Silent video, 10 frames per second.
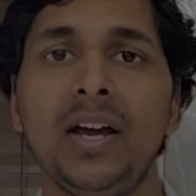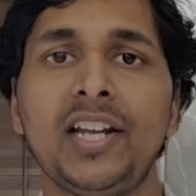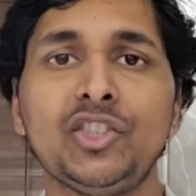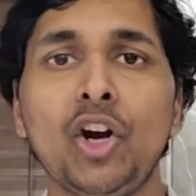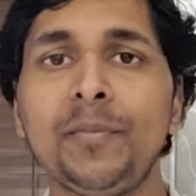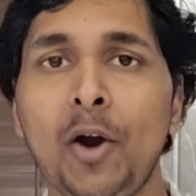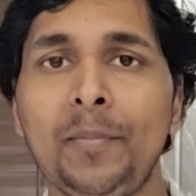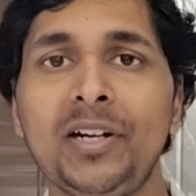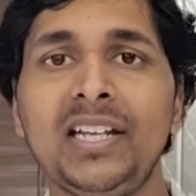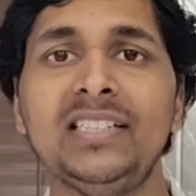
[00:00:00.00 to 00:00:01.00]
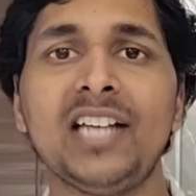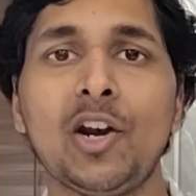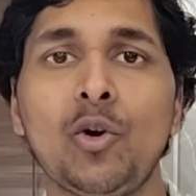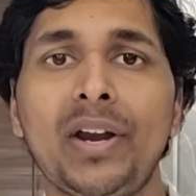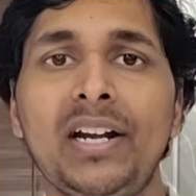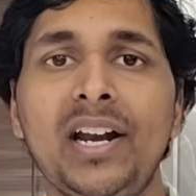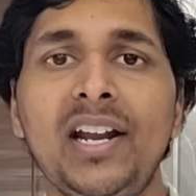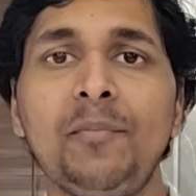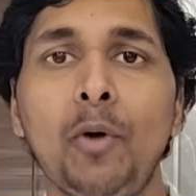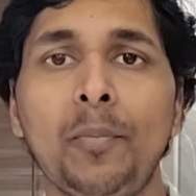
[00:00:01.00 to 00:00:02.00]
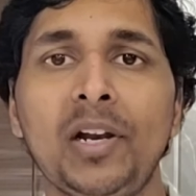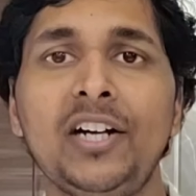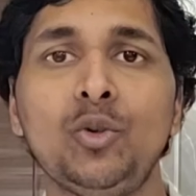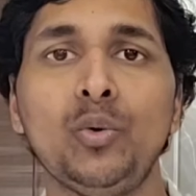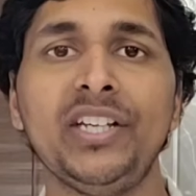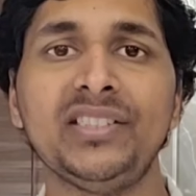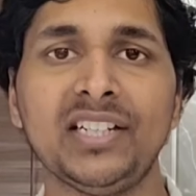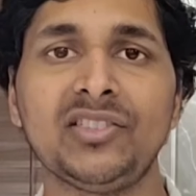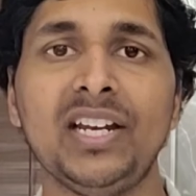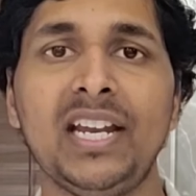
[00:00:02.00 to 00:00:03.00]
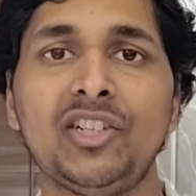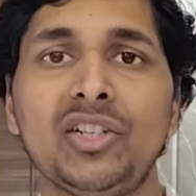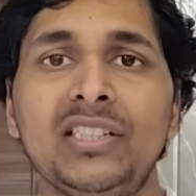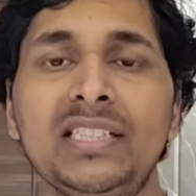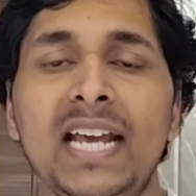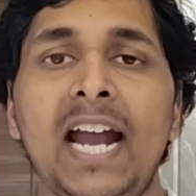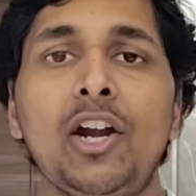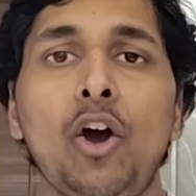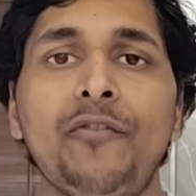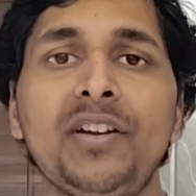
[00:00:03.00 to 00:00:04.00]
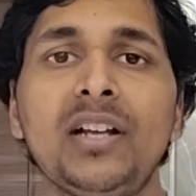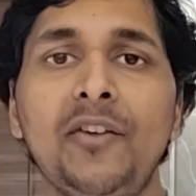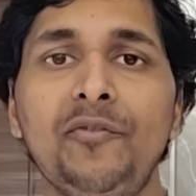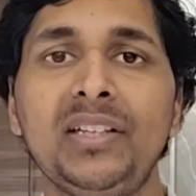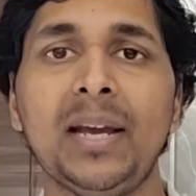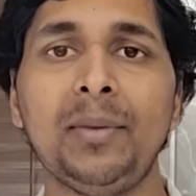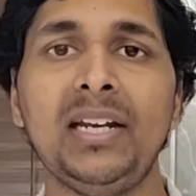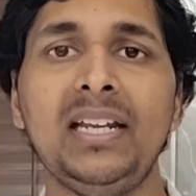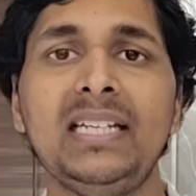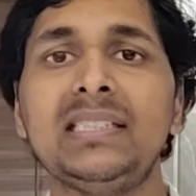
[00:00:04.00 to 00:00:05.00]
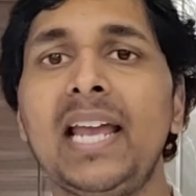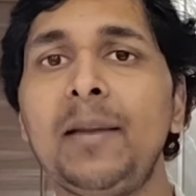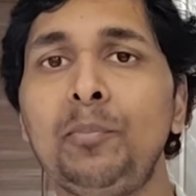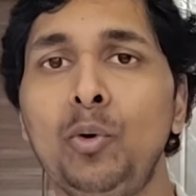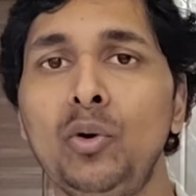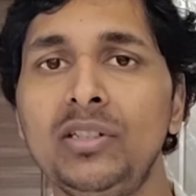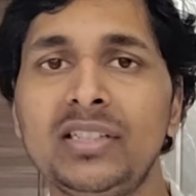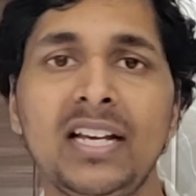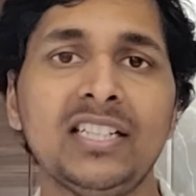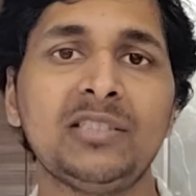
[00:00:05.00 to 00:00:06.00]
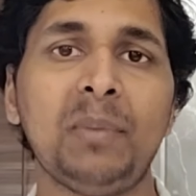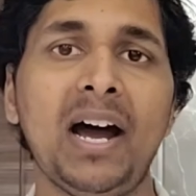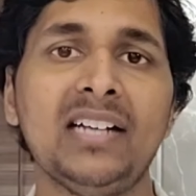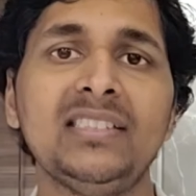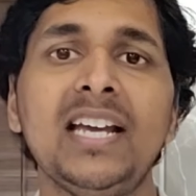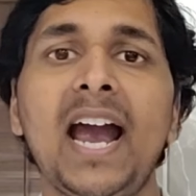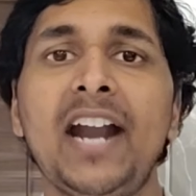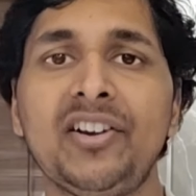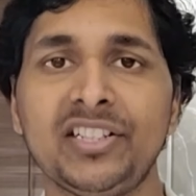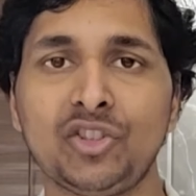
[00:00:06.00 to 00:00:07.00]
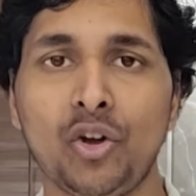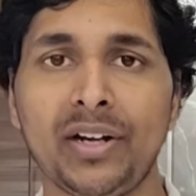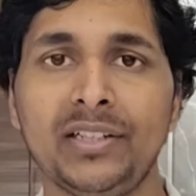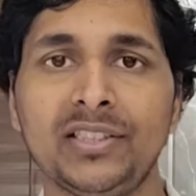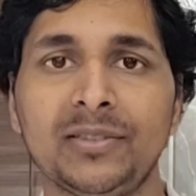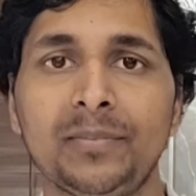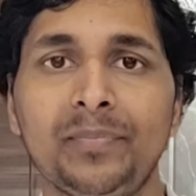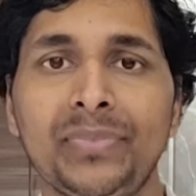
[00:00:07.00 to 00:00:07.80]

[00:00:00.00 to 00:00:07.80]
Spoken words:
Resort properties are located in popular tourist destinations and often come with amenities like pools, spas, and restaurants.